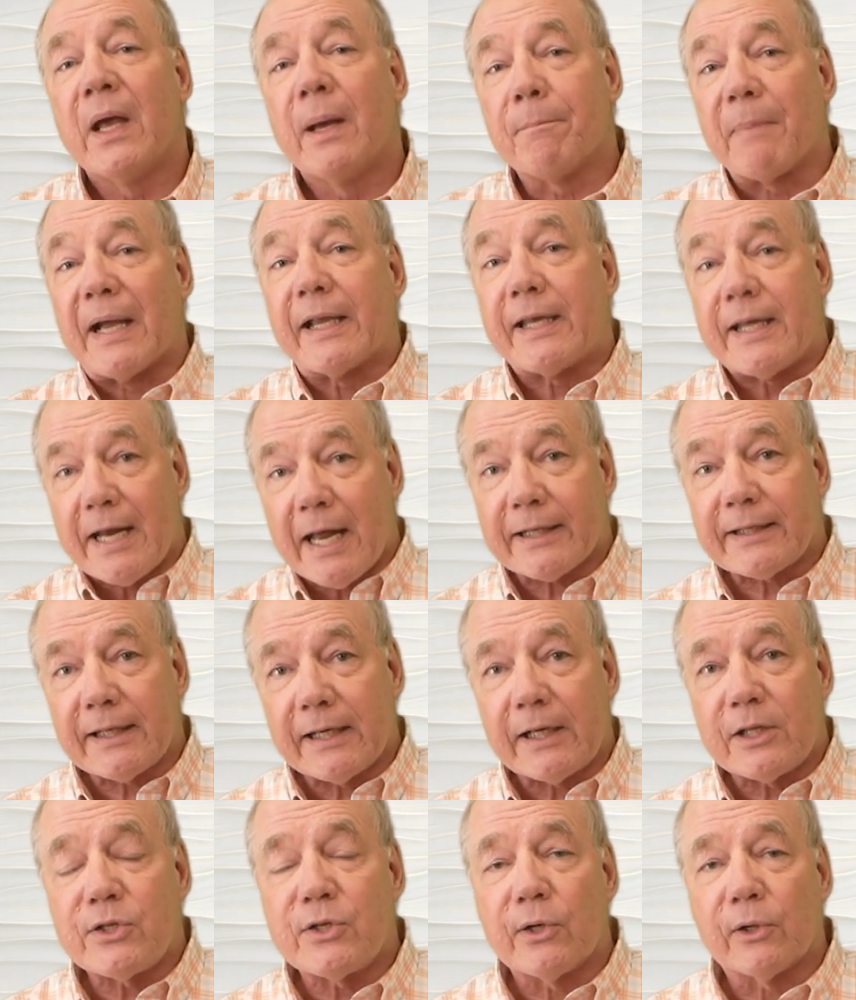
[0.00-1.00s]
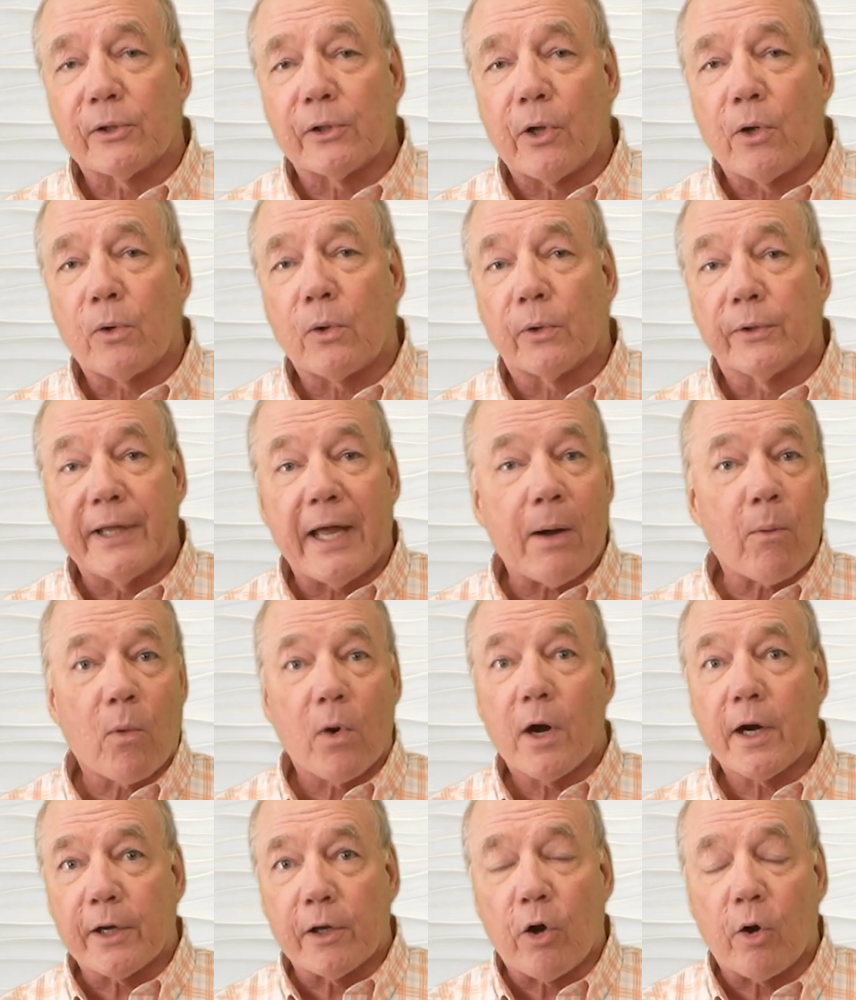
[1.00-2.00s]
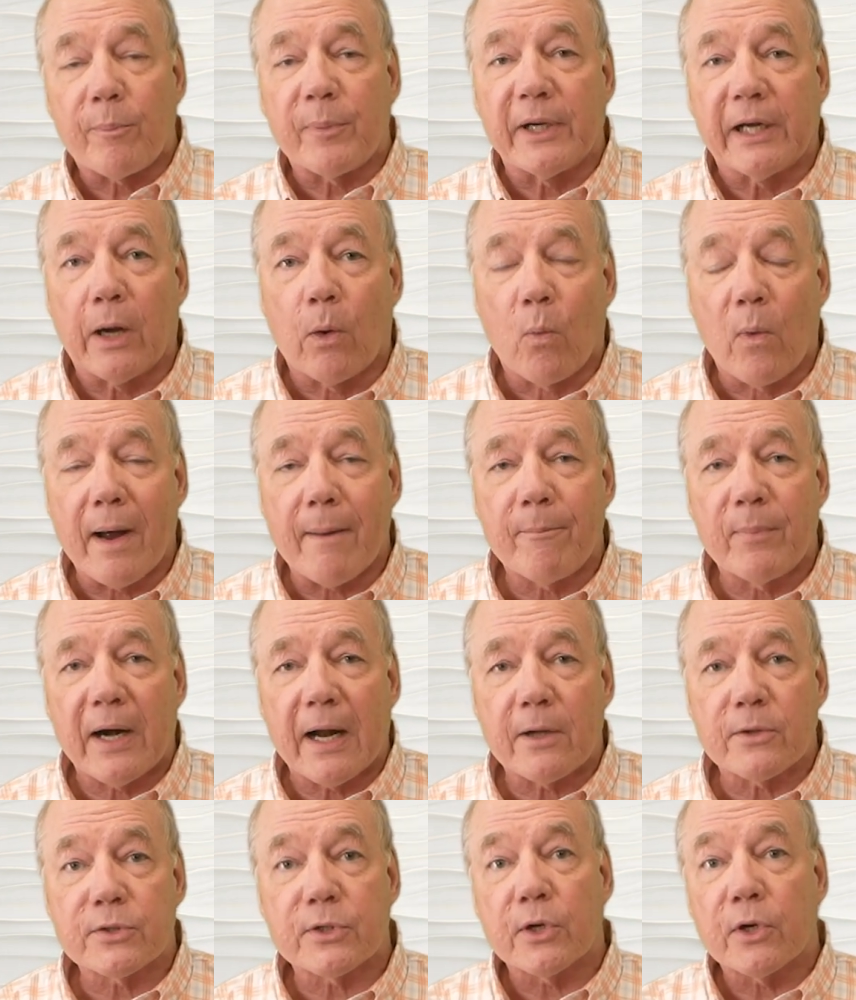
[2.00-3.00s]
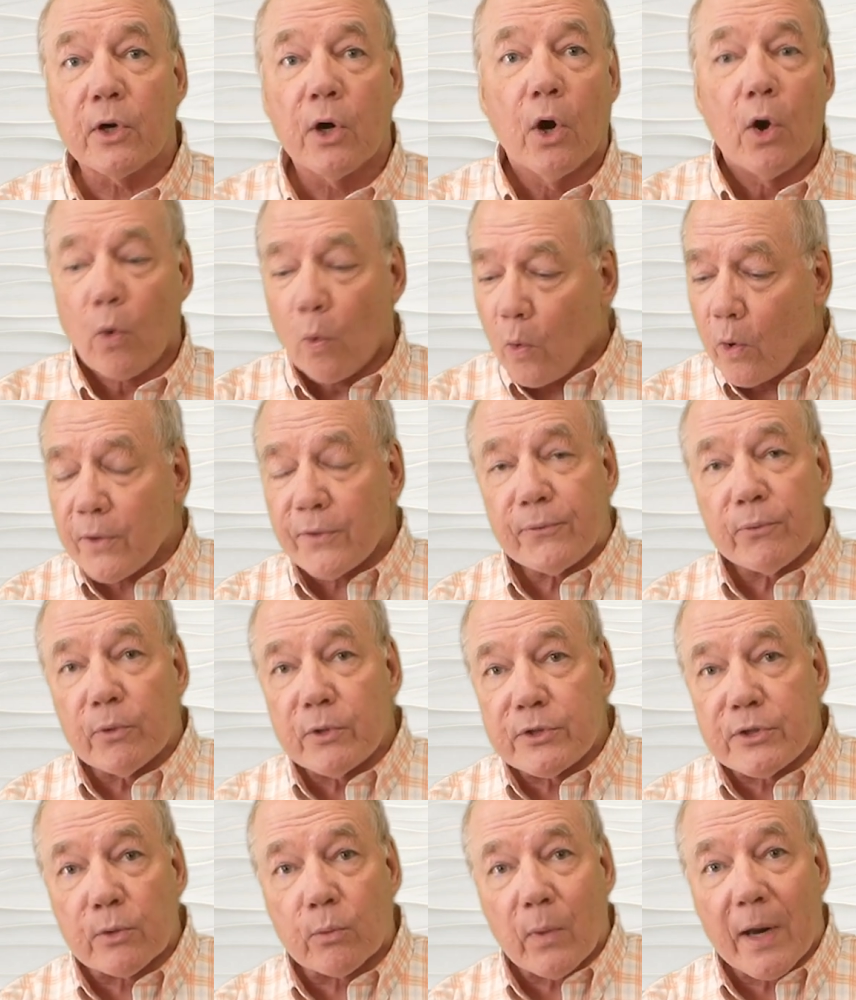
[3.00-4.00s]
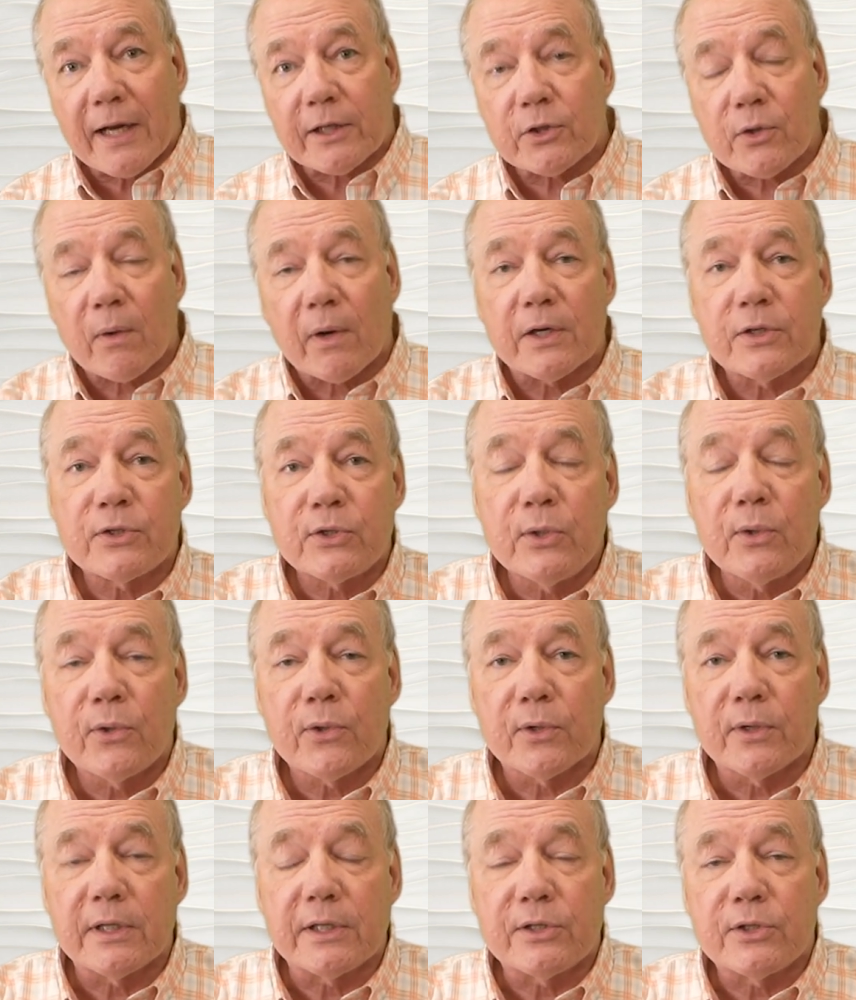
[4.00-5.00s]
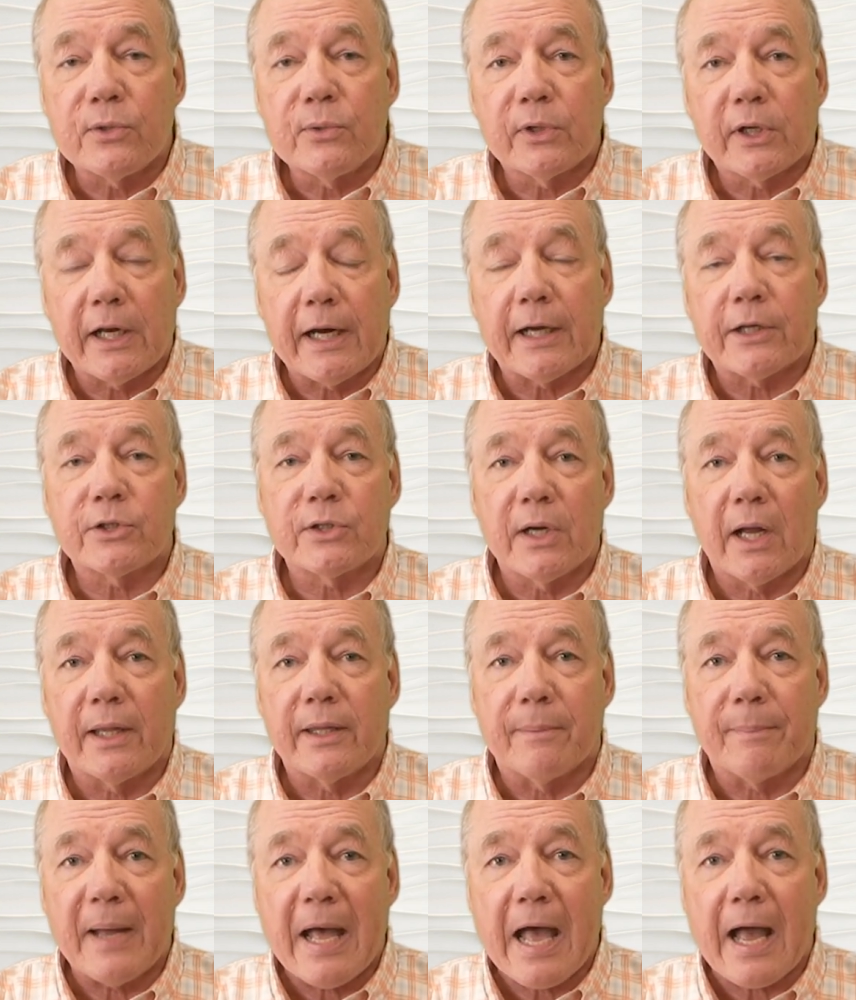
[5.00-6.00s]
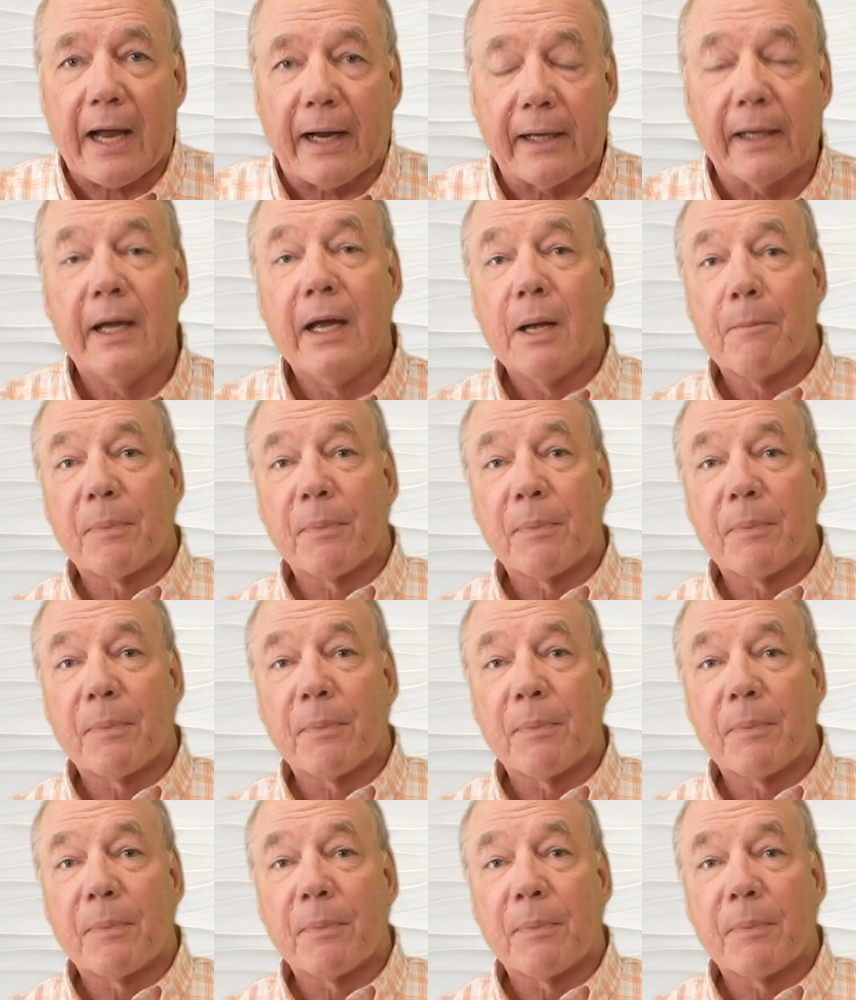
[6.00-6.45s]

by connecting it to your local network and opening a web browser, or through a direct RS-232 connection on the back.